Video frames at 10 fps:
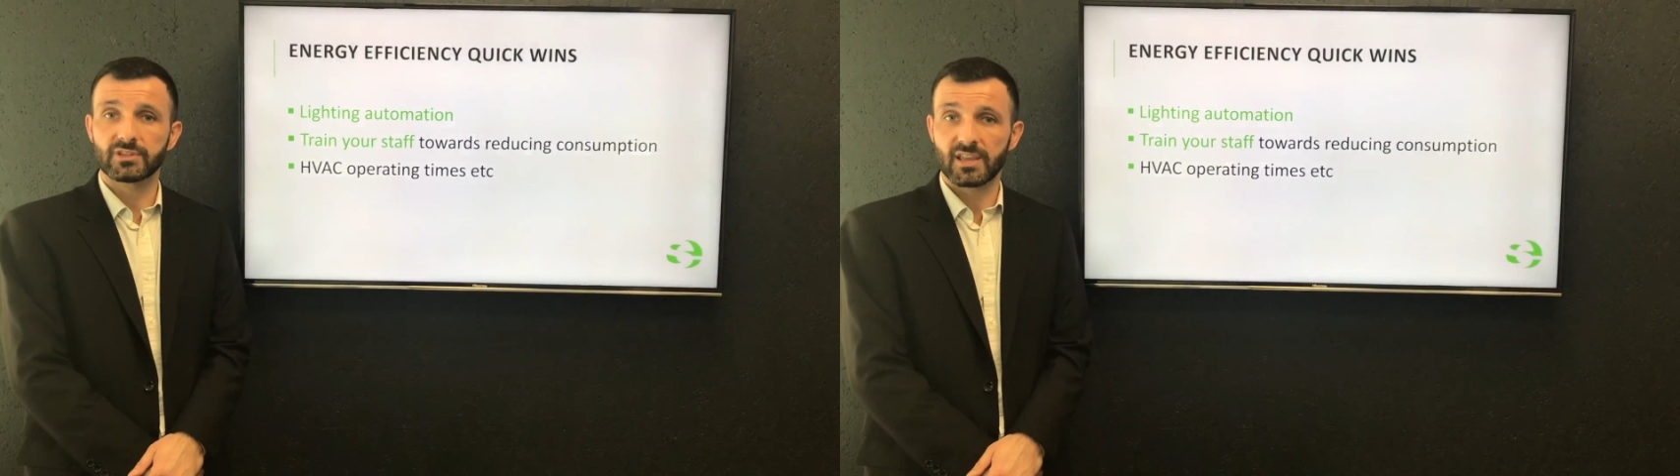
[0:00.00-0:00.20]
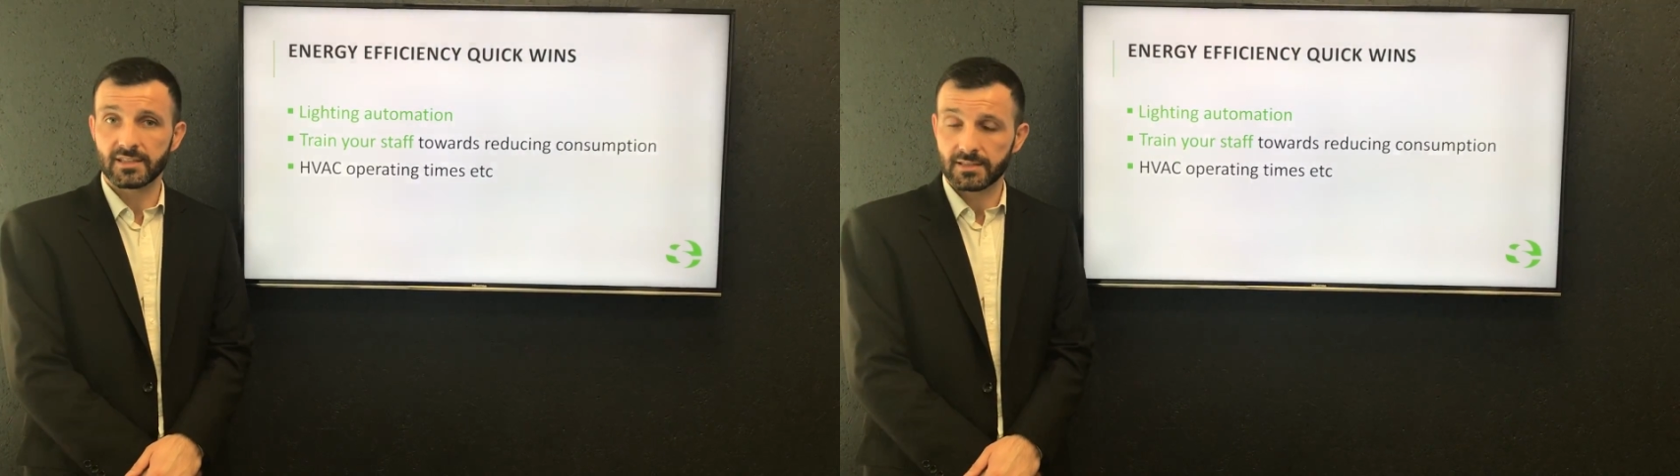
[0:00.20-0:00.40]

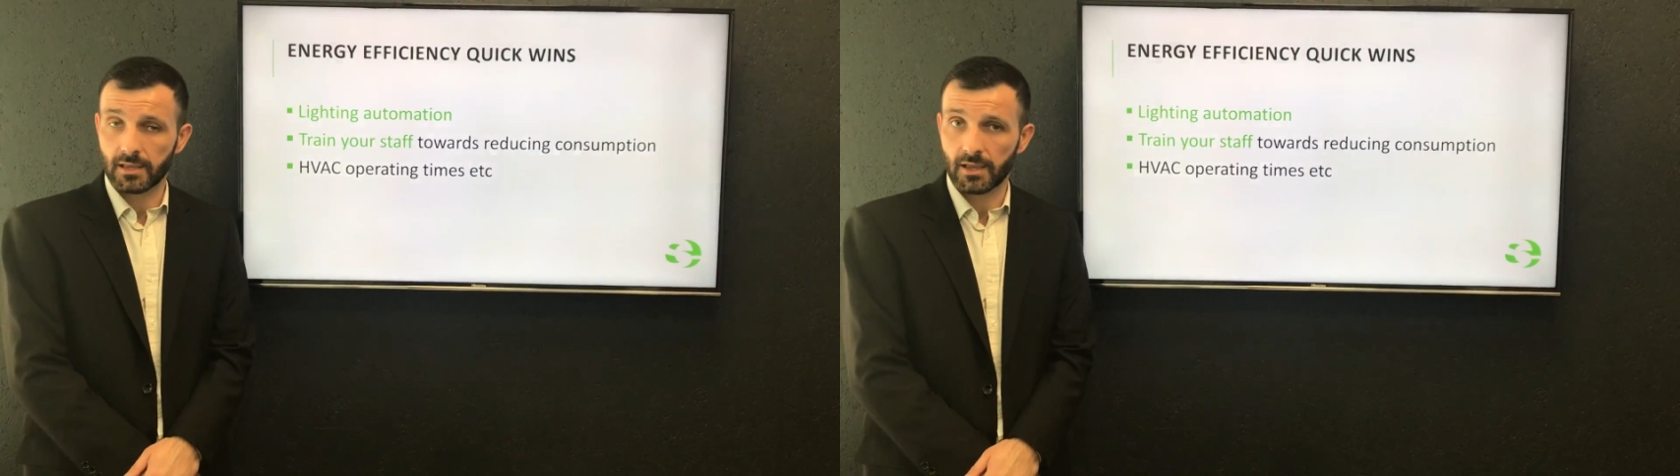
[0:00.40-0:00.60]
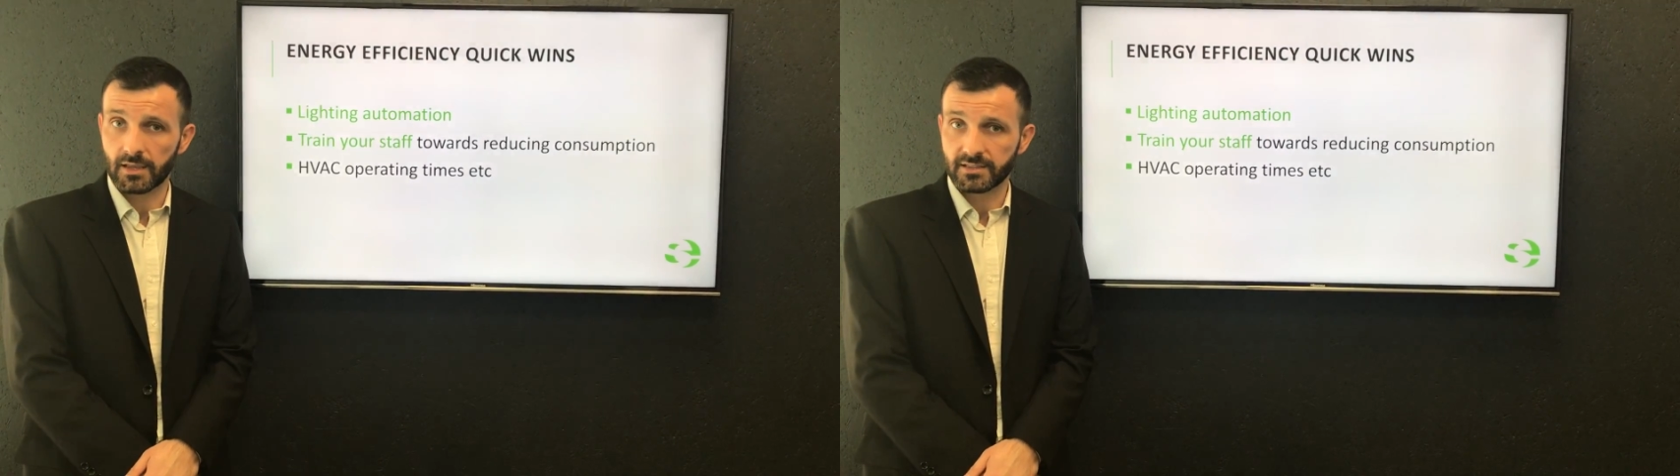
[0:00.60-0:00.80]

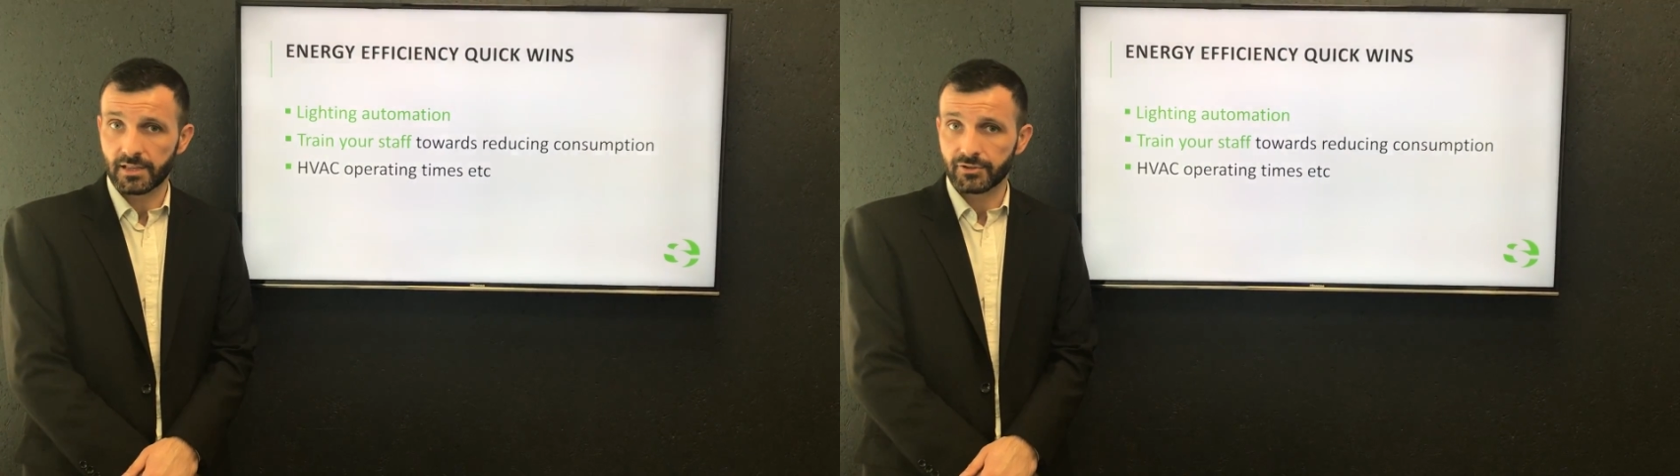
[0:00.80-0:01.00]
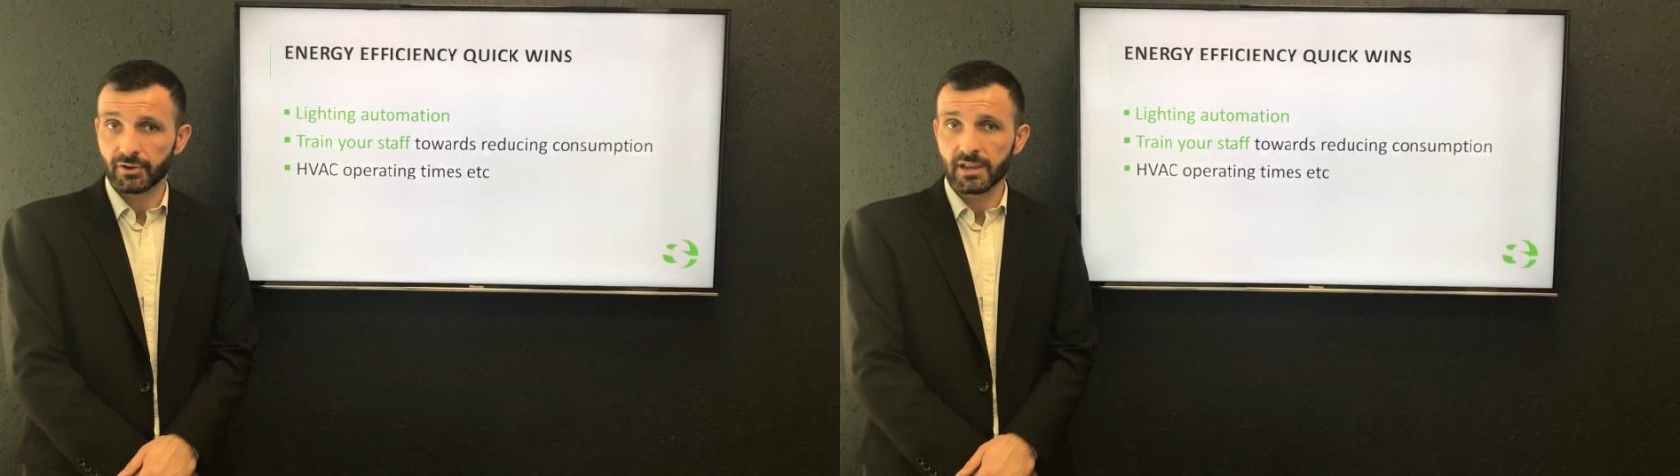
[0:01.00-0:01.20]

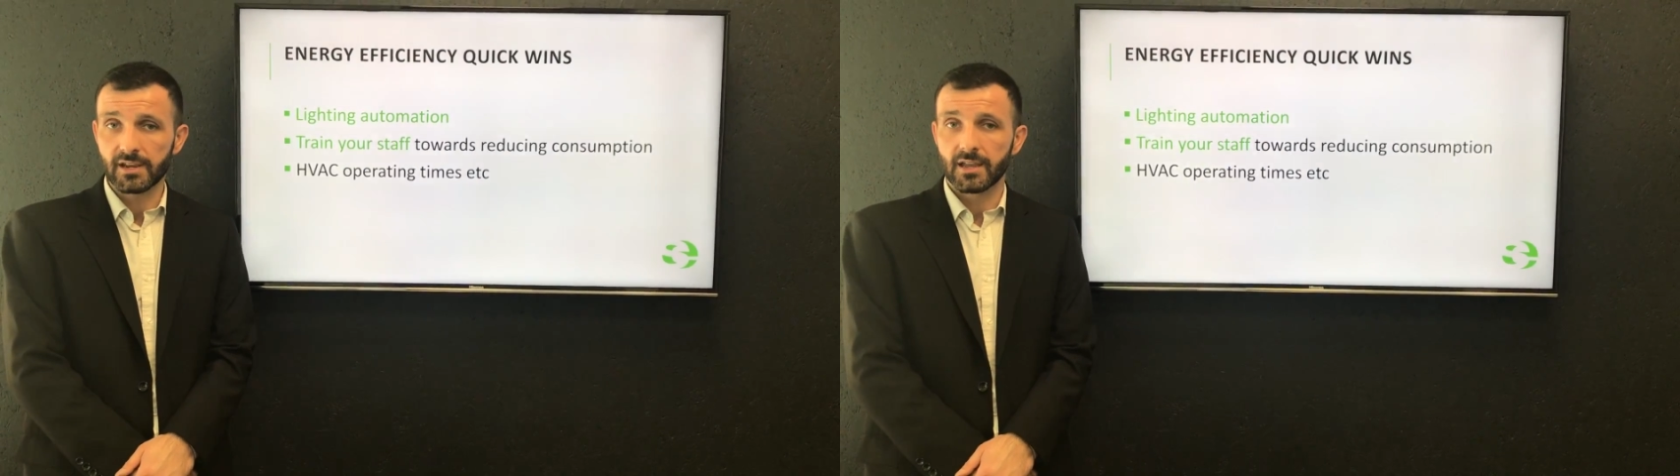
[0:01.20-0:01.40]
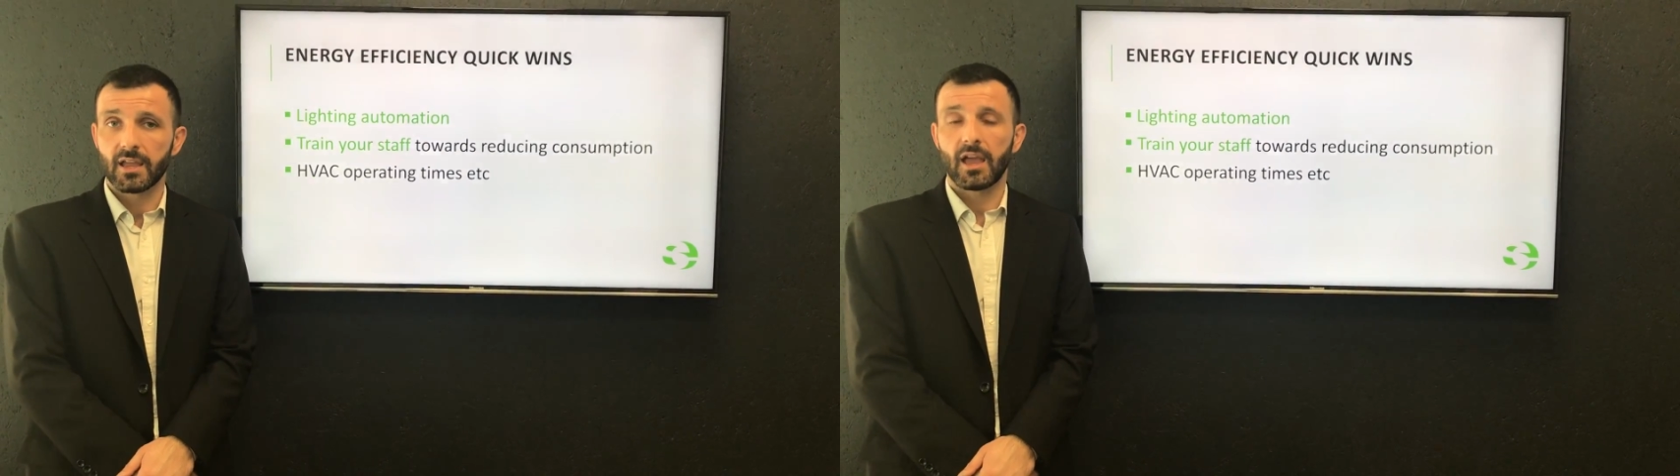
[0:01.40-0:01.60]
sensoring,